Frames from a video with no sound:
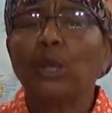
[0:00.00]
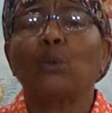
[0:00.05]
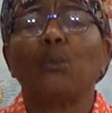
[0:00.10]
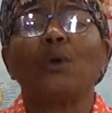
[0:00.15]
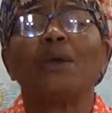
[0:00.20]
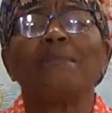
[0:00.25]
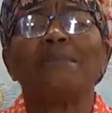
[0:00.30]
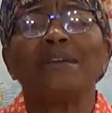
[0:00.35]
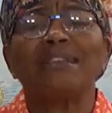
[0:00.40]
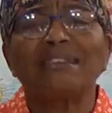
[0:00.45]

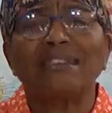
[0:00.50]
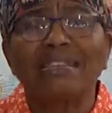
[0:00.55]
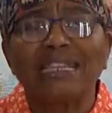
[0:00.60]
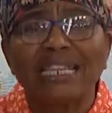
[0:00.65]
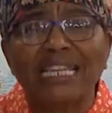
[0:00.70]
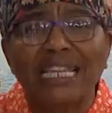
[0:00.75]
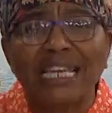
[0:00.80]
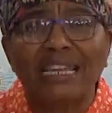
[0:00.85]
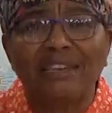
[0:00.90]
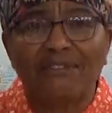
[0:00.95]
We must
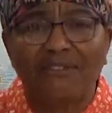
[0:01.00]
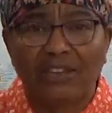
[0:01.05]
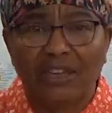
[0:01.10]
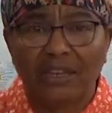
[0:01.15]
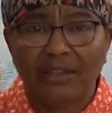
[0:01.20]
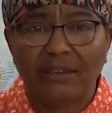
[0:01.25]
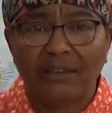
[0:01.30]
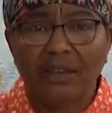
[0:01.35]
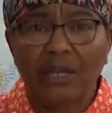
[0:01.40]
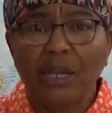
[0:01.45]
live
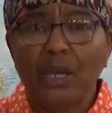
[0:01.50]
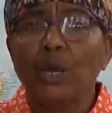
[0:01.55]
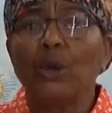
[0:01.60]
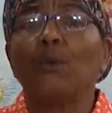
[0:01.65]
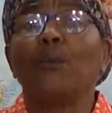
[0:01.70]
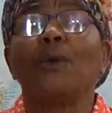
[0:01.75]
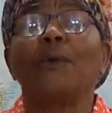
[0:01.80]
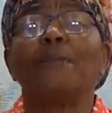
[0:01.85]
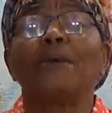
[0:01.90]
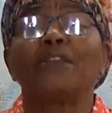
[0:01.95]
it.
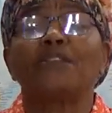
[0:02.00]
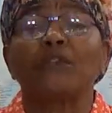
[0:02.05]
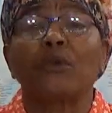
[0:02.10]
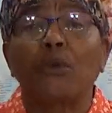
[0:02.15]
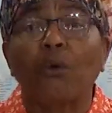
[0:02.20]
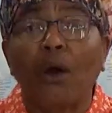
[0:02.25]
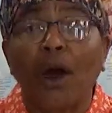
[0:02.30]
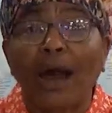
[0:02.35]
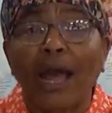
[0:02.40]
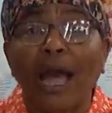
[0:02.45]
We must
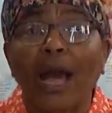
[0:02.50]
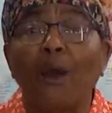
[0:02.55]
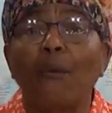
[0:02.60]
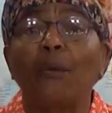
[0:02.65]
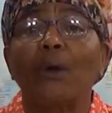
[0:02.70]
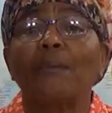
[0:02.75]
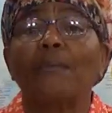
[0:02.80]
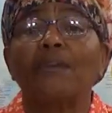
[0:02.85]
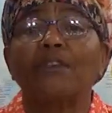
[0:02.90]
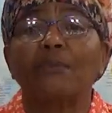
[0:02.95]
cry
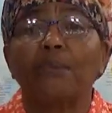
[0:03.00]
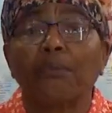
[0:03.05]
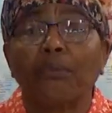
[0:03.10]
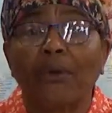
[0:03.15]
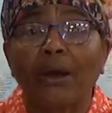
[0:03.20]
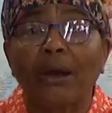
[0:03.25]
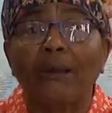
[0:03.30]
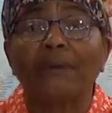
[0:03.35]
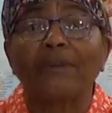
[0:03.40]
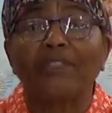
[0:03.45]
out. We must
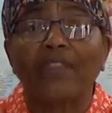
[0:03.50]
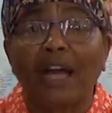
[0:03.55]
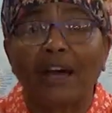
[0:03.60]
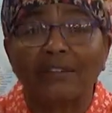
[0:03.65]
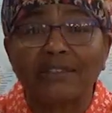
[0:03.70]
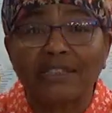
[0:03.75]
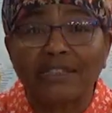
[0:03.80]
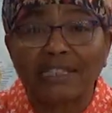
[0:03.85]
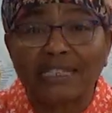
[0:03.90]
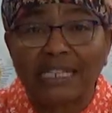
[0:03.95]
pray
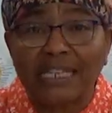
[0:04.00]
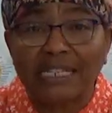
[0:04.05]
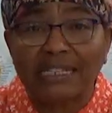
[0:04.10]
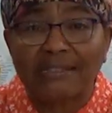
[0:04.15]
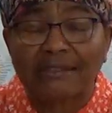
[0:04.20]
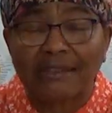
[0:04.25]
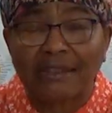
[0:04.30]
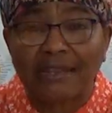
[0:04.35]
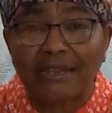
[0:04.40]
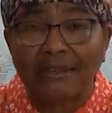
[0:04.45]
without
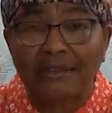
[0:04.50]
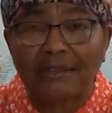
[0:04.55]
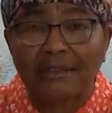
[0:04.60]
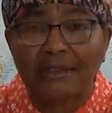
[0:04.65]
ceasing.